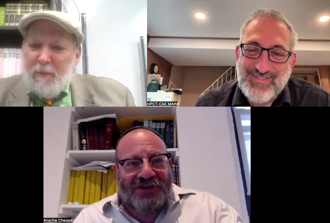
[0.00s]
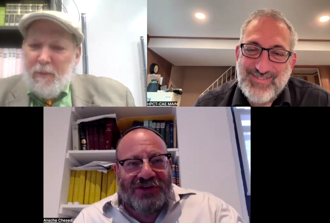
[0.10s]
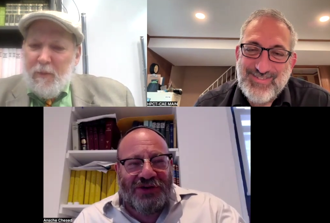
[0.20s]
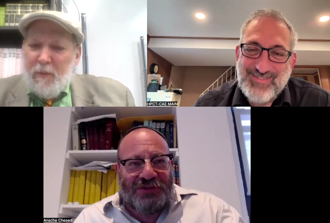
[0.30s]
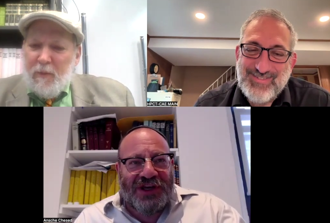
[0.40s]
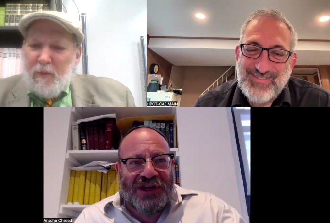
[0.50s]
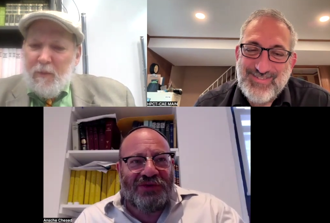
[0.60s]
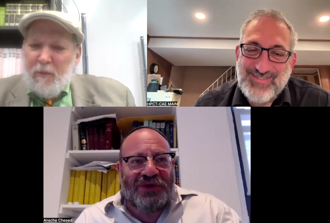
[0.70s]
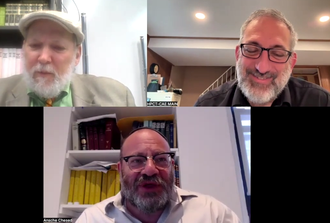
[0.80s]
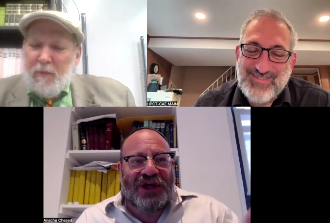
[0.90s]
Speaker 1: you, you
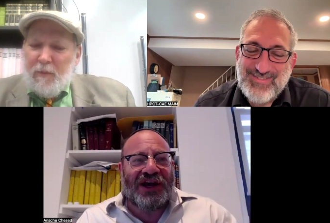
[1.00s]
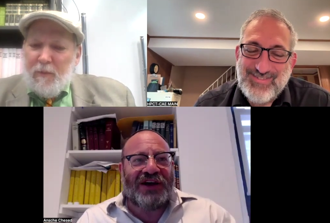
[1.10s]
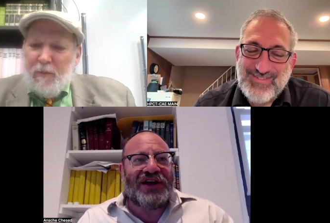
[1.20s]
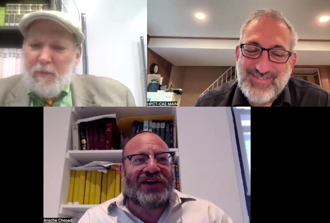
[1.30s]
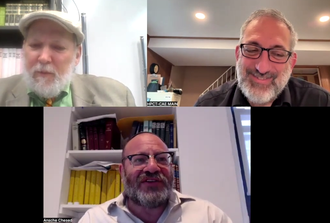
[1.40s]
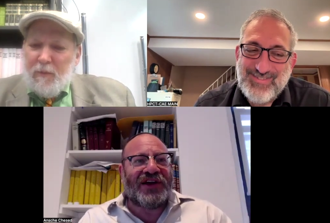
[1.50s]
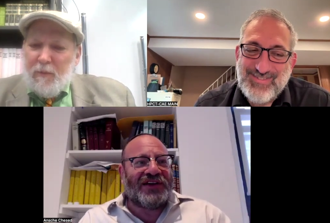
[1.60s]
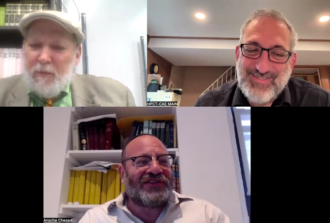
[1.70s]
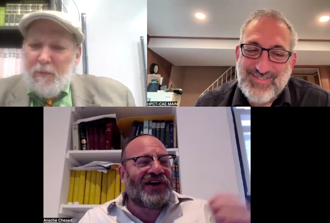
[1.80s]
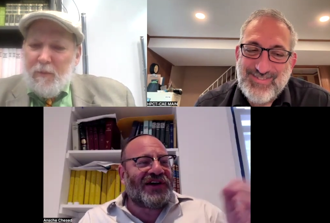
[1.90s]
begin with that harata
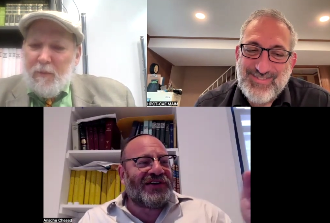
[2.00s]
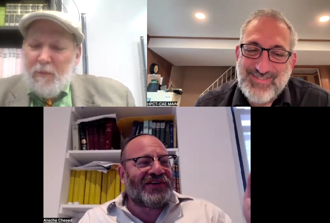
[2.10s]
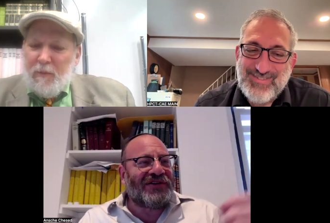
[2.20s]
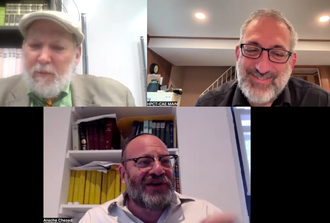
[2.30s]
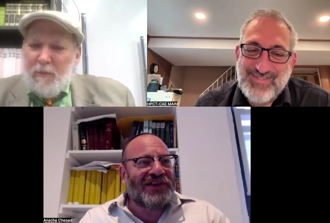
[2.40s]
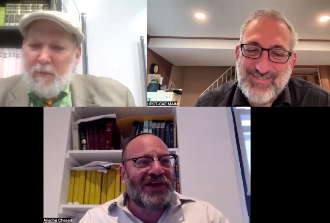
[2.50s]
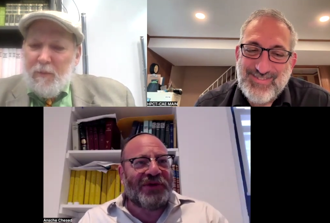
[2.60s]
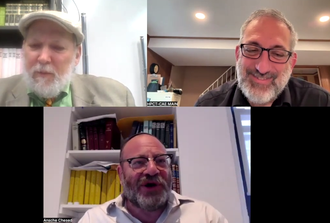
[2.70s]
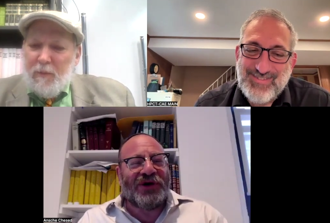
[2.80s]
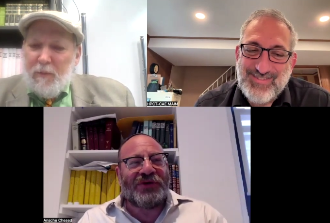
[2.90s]
it
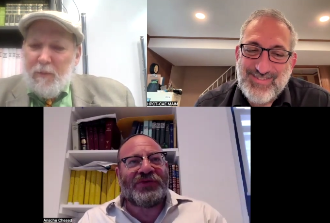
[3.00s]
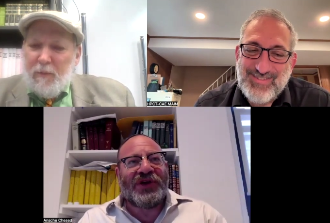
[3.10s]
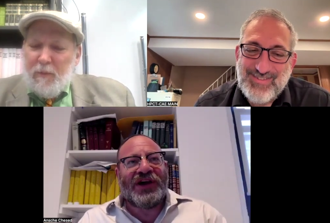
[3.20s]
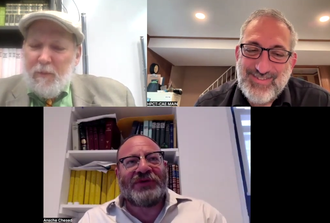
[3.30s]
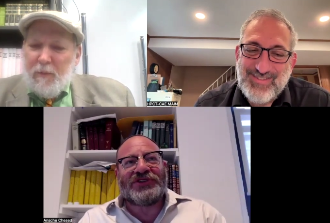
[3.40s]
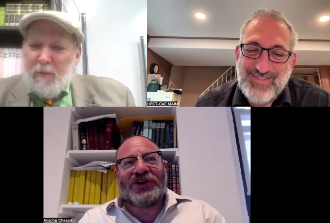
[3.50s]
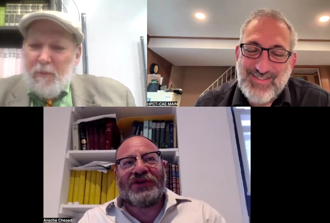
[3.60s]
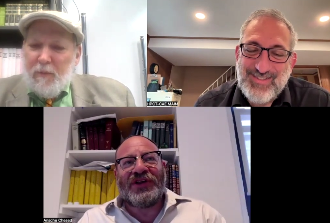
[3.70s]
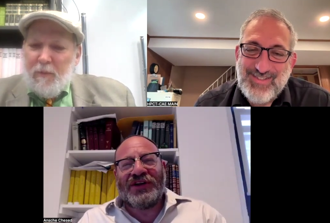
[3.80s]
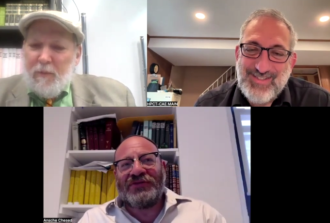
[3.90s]
haratna bahan. I'm
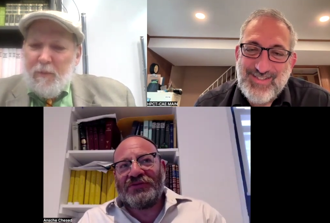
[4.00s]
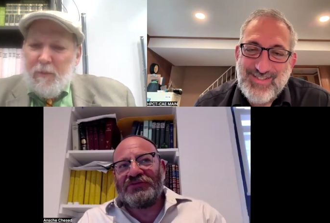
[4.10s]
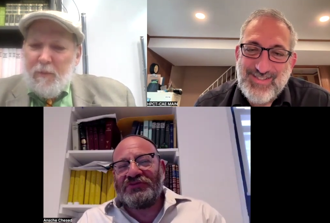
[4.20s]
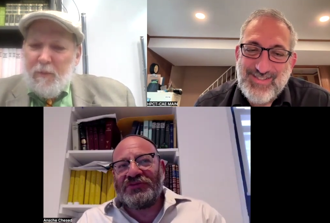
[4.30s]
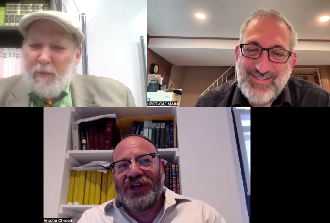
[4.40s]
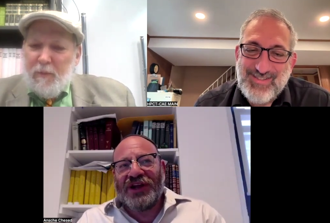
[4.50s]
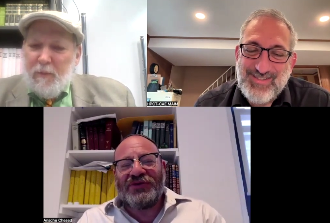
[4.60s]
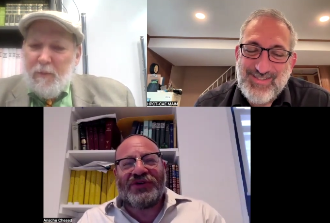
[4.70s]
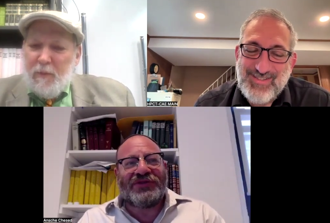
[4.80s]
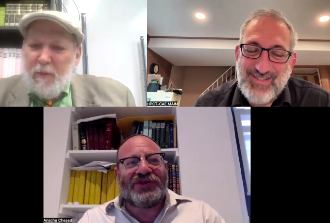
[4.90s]
sorry that I that I
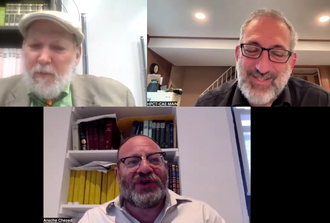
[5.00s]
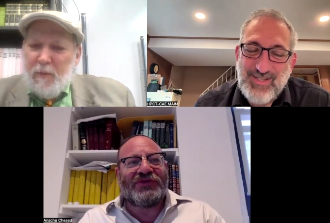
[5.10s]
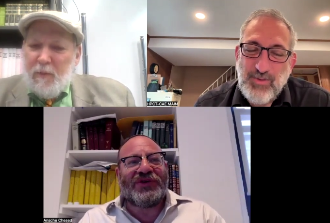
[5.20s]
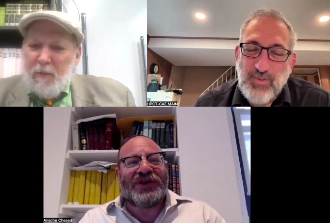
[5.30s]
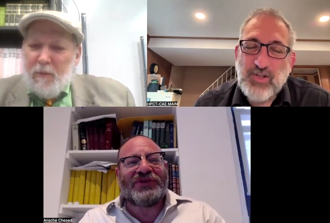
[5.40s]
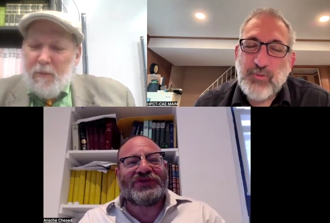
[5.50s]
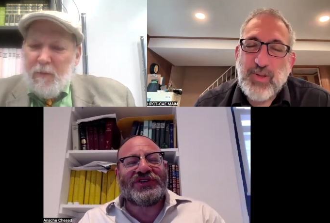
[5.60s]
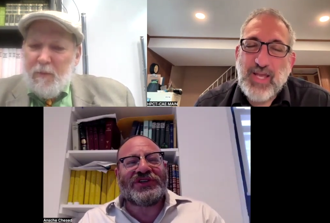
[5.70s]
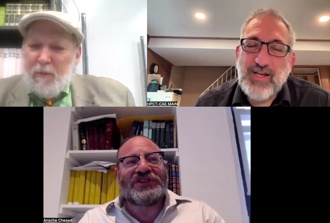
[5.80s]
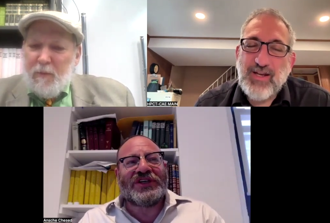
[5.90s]
re, you know I regret
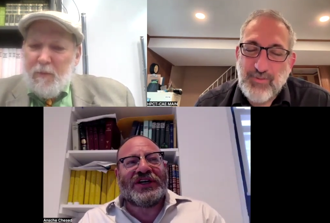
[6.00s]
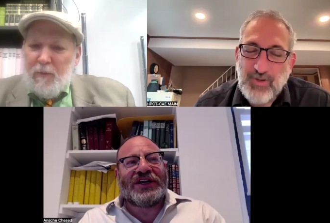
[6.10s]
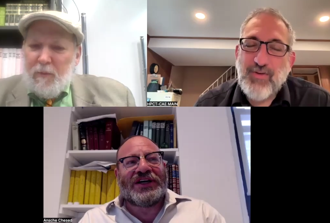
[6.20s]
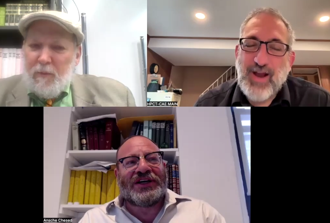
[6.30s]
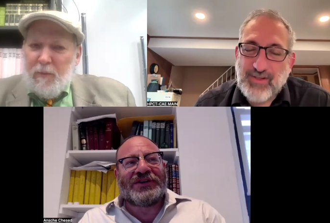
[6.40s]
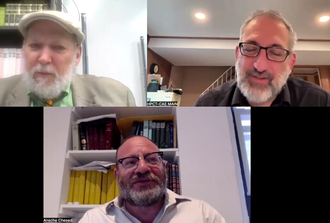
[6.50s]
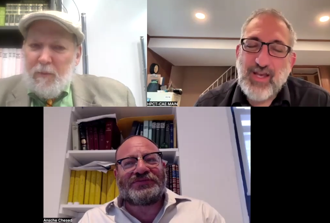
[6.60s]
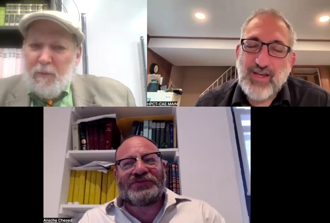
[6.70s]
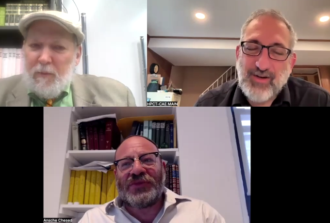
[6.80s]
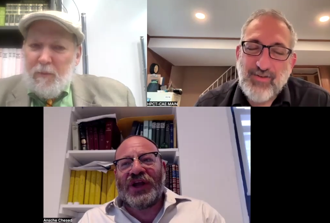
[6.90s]
those. Explain
Speaker 2: things. regret,
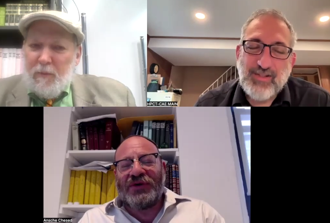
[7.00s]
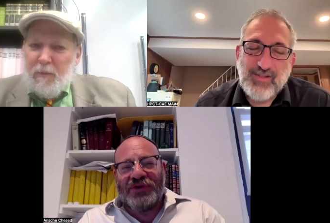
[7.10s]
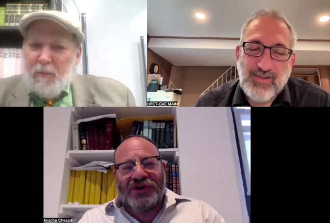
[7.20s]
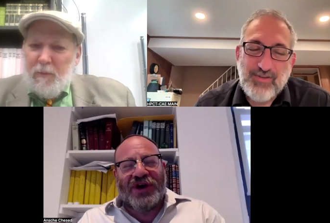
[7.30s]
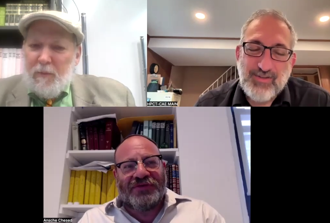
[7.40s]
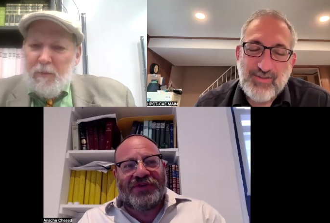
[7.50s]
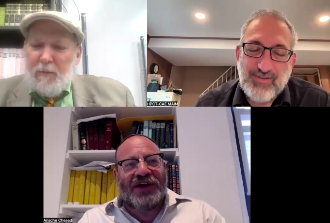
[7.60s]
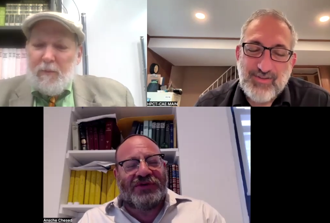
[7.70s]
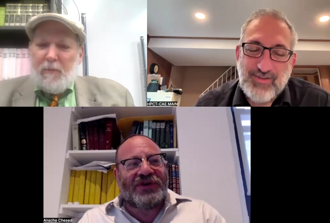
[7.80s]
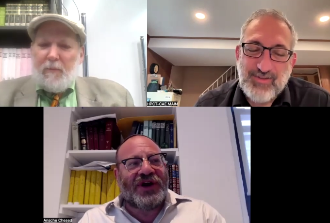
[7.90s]
yeah, I regret.
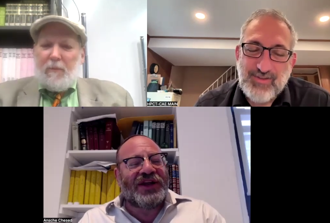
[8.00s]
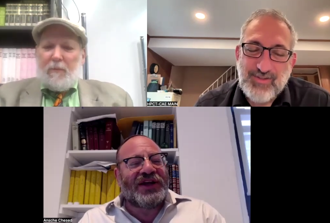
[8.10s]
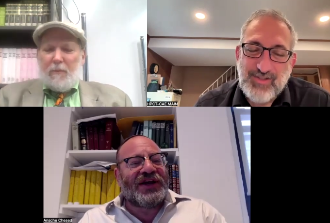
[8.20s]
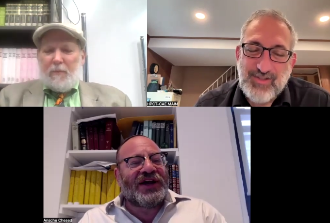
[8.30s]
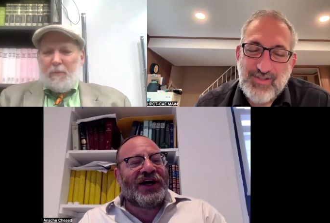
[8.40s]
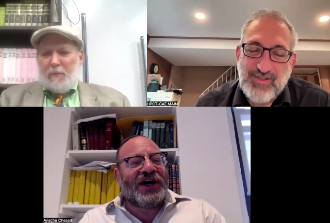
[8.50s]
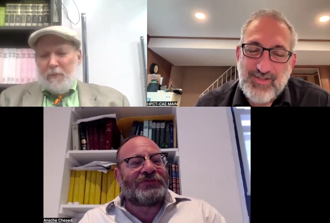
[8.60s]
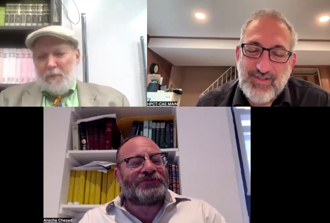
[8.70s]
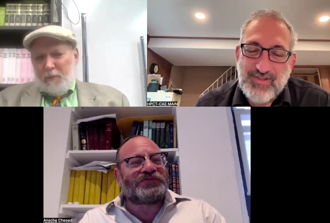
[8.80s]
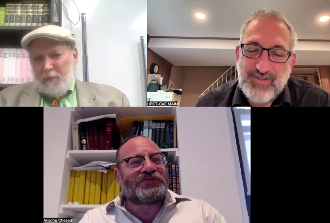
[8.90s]
I
Speaker 1: regret.
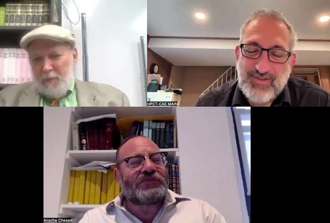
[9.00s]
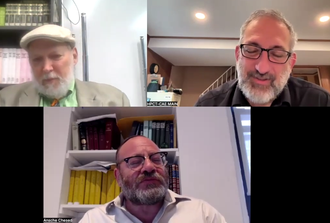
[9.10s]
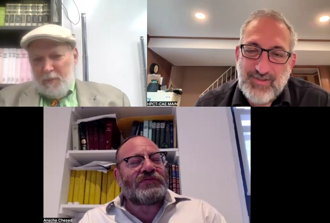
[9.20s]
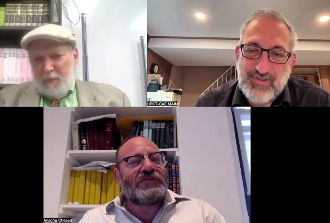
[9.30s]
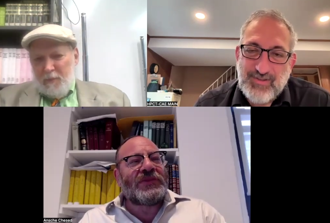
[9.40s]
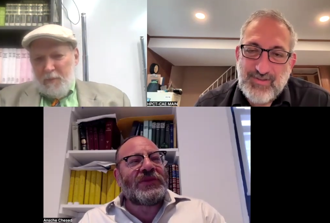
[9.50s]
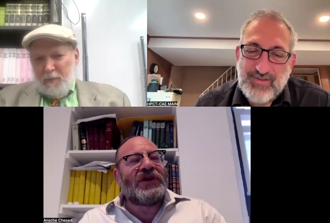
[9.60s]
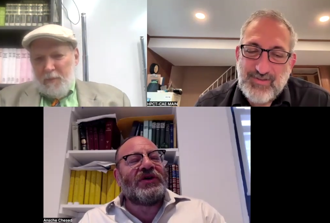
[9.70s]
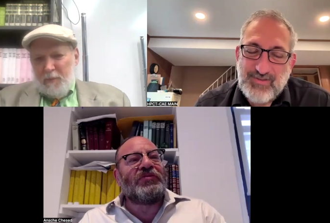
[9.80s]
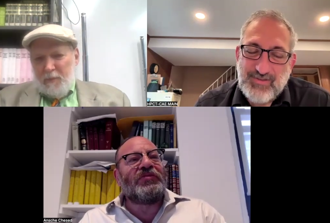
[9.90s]
Um,
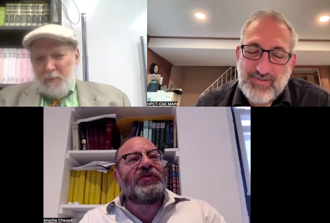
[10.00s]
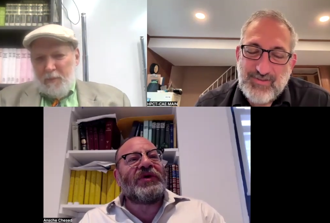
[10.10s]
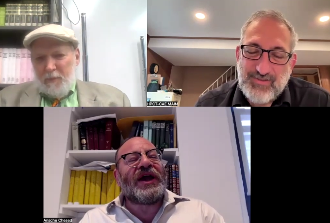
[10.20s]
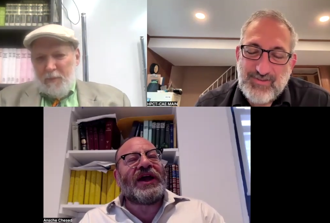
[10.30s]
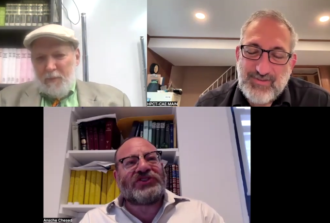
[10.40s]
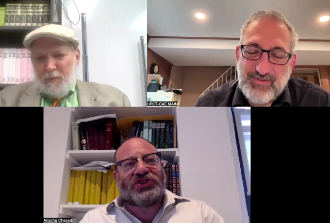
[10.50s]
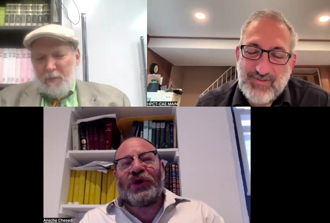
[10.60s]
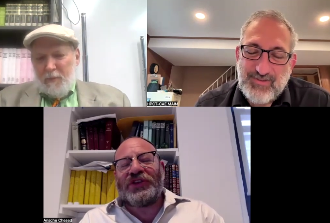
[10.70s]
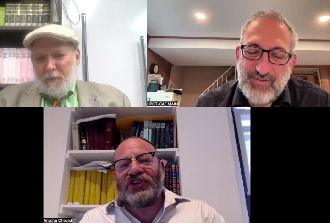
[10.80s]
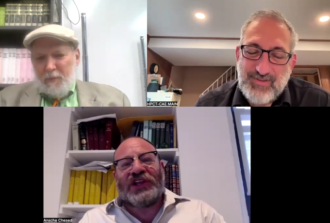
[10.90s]
and
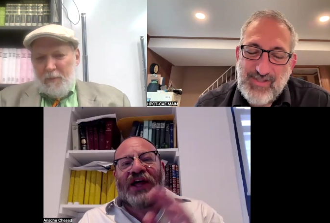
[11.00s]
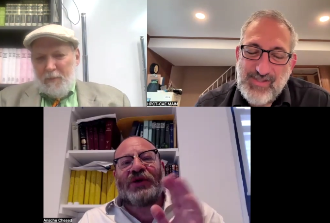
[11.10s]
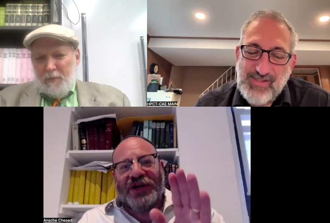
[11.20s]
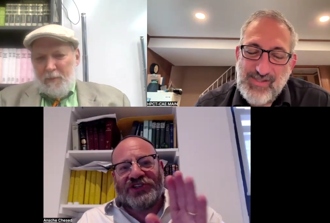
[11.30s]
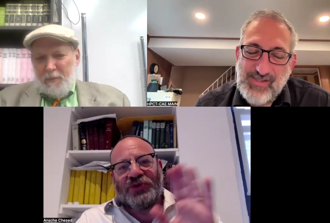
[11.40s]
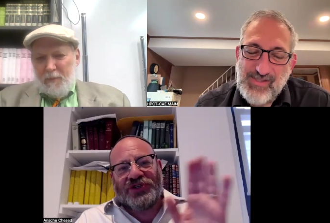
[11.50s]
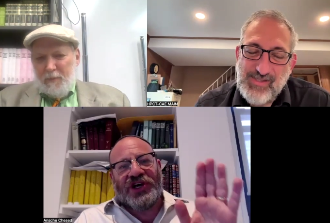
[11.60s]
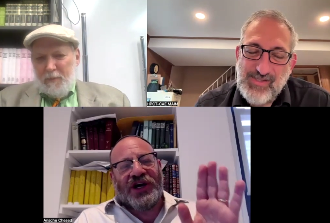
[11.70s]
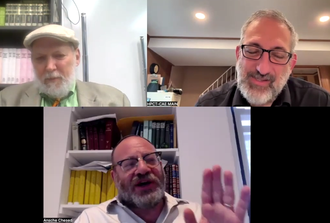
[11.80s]
so there's a lot of ways in which the high